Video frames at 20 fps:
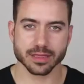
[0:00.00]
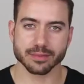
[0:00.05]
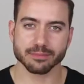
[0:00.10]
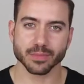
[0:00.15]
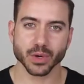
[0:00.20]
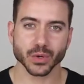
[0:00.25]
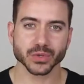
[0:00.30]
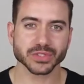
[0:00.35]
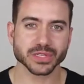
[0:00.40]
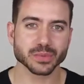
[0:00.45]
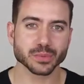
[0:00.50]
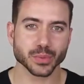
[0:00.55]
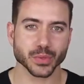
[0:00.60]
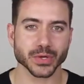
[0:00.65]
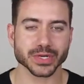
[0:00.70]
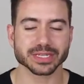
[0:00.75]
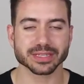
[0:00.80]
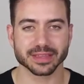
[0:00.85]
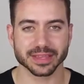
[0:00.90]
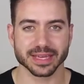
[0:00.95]
The most
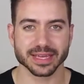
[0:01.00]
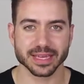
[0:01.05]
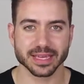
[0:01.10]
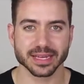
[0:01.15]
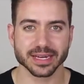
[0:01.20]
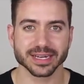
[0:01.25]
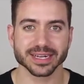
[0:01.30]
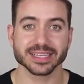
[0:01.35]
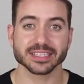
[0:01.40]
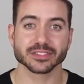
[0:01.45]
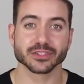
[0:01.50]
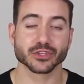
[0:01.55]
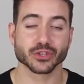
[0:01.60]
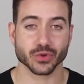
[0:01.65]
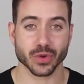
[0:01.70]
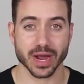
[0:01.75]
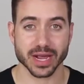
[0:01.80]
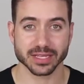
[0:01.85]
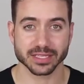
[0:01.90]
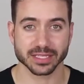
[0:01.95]
important thing here is to
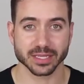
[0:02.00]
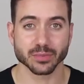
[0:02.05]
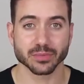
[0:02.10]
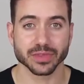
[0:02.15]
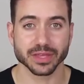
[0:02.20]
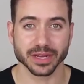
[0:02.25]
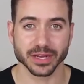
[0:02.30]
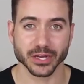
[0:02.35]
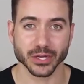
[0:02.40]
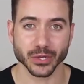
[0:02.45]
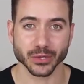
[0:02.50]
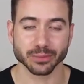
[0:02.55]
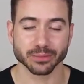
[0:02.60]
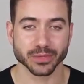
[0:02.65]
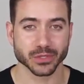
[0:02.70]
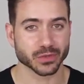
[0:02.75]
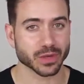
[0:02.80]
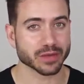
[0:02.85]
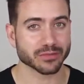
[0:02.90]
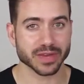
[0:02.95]
try something
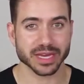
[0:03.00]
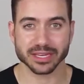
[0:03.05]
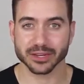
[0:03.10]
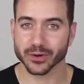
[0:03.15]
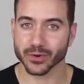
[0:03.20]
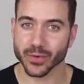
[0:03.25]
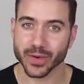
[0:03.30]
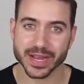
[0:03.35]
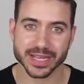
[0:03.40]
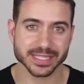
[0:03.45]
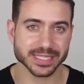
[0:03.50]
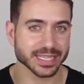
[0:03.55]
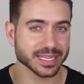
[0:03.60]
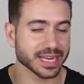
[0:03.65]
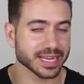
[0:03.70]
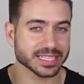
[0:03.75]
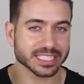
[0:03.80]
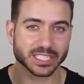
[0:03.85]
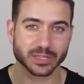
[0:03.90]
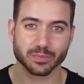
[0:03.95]
new. So I've had
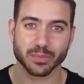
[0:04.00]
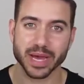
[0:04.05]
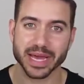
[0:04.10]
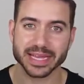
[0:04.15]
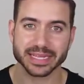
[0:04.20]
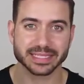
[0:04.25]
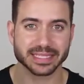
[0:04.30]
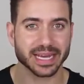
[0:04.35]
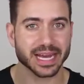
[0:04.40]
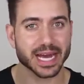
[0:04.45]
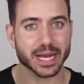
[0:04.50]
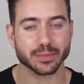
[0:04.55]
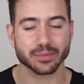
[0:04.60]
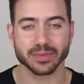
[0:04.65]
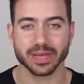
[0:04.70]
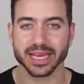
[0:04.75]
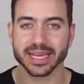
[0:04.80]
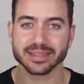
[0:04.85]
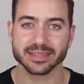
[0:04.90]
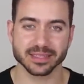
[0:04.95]
crazy like spiked
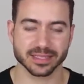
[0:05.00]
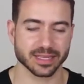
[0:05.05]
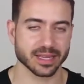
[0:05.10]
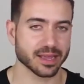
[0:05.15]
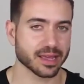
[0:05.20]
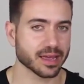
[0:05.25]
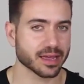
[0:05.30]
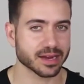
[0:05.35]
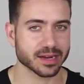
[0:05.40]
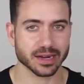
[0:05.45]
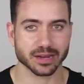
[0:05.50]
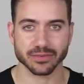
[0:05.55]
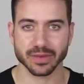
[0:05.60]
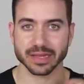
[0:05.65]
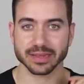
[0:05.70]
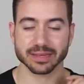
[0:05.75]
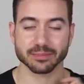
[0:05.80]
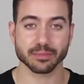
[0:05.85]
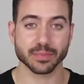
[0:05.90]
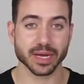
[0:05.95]
up in-sync hair. I've
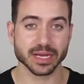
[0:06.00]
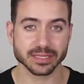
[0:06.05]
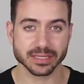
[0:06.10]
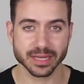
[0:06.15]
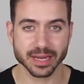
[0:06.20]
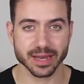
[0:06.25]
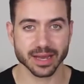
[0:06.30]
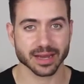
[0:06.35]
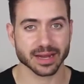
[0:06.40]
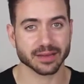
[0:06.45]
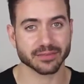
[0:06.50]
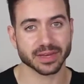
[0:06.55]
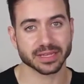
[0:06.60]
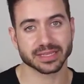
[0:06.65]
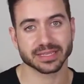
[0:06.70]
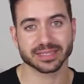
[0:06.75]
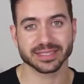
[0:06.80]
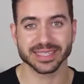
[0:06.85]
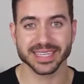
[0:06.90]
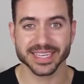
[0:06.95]
had the buzz cut. I've
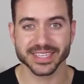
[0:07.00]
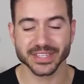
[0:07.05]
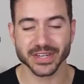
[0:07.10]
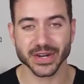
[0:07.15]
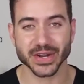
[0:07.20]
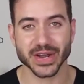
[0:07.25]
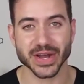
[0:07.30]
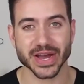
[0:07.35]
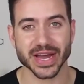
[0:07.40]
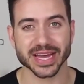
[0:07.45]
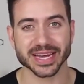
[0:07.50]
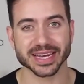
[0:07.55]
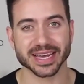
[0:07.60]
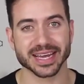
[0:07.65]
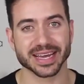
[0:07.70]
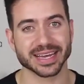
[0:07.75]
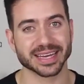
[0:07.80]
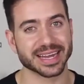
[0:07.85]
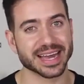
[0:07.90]
had the Caesar cut.